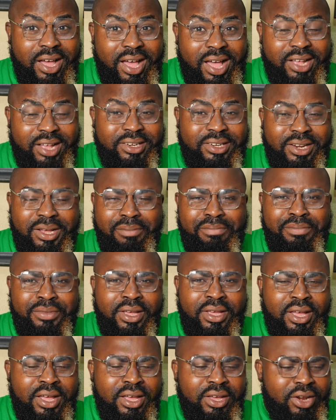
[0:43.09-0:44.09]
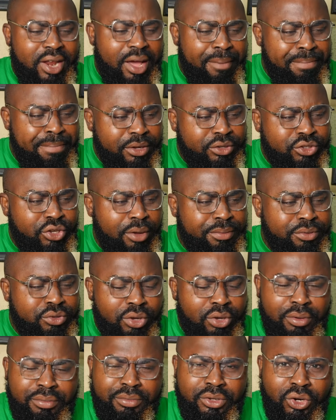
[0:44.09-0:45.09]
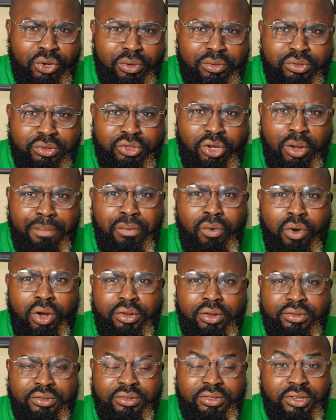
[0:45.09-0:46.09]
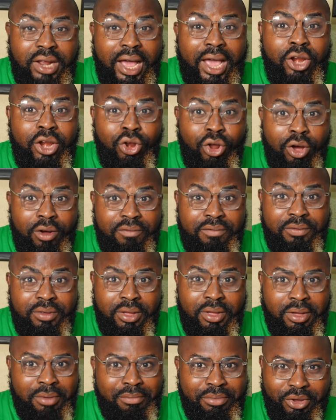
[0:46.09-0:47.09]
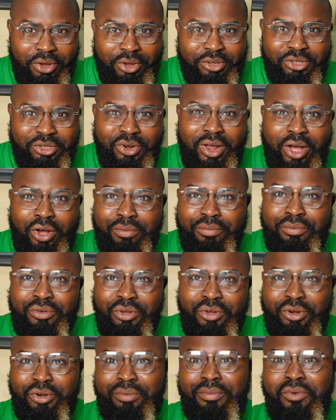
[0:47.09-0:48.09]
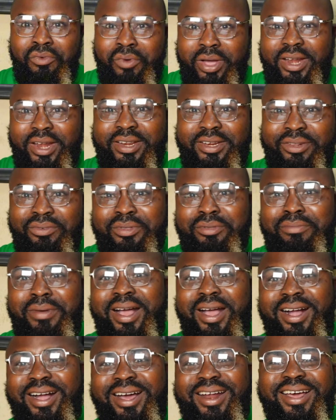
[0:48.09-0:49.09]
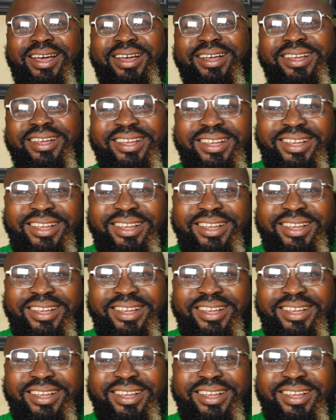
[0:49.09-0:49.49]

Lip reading: And, you know, I picked up some, you know, top ones I love, because, you know, I'm going to be wearing it with my Ankara.